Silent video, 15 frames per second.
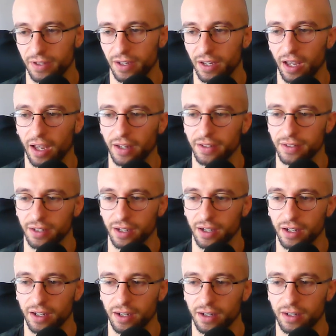and
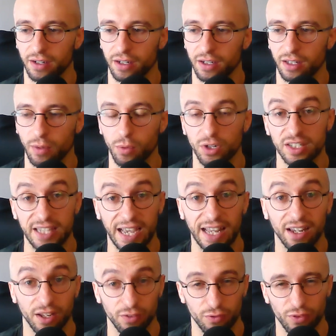uh, they wouldn't
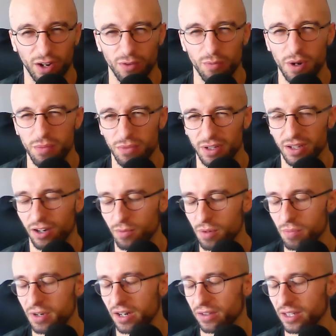tell us. I remember, I
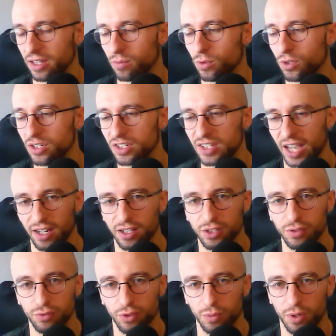remember now. Yeah, they wouldn't tell us
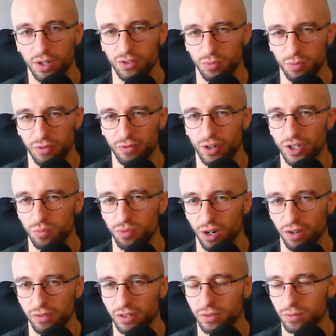for a while. It was my friend's
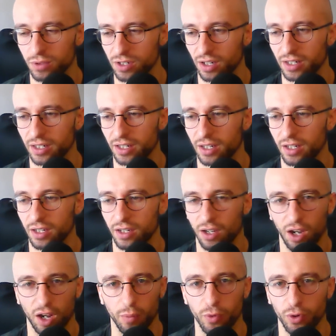brother was like,
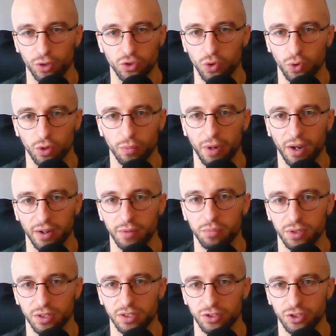I'm not going to talk about it,
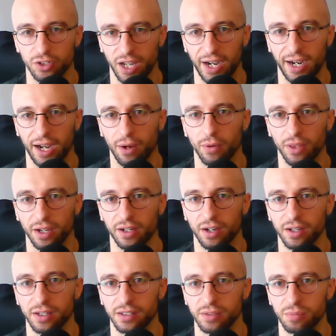but you shouldn't hang out with that
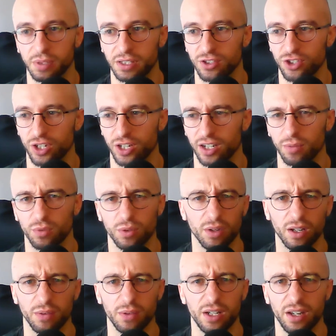guy. He's a piece of shit. And we were
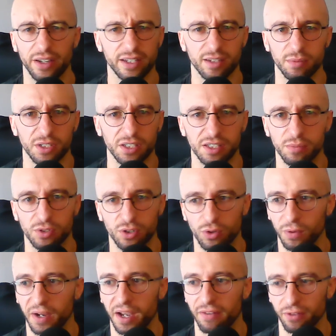like, we like him. He seems cool
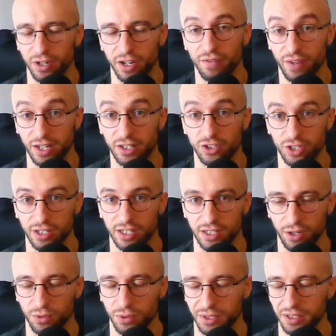or whatever. And then eventually he
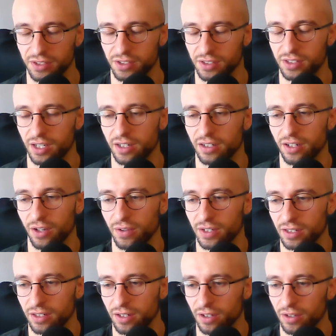told us and said, no,
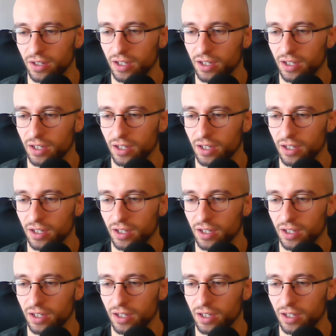he, you know,